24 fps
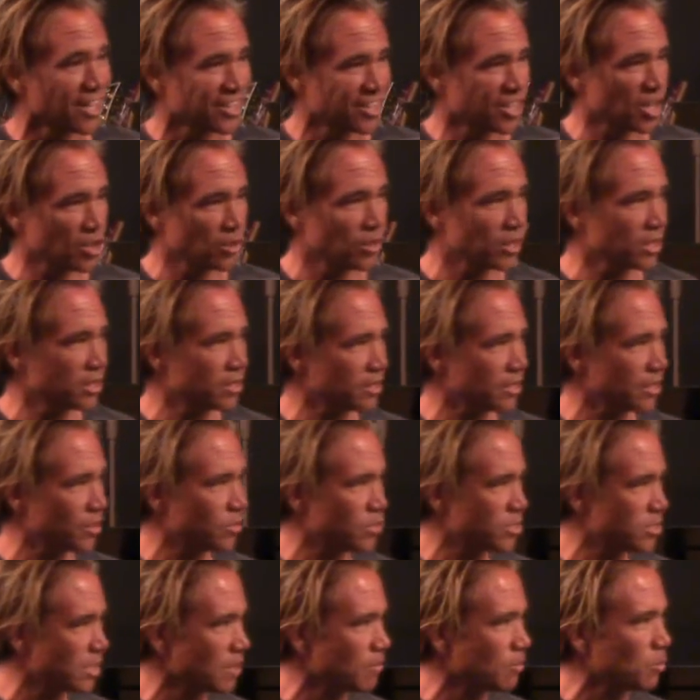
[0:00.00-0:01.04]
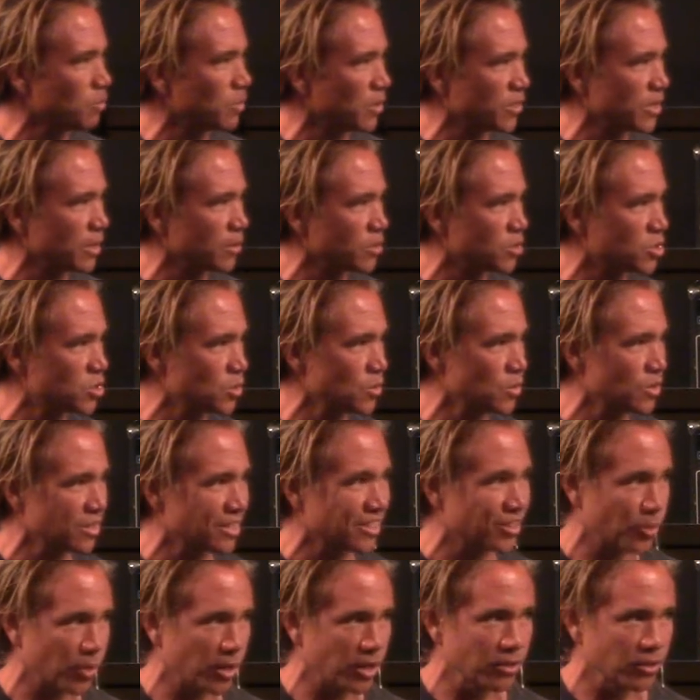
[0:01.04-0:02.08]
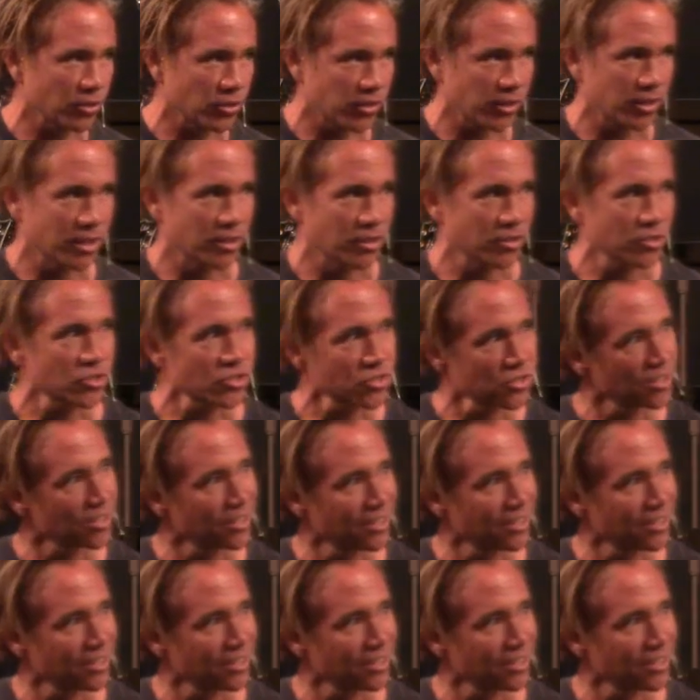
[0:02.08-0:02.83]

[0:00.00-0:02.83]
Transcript: Not only could they resemble, but they were doing greater things.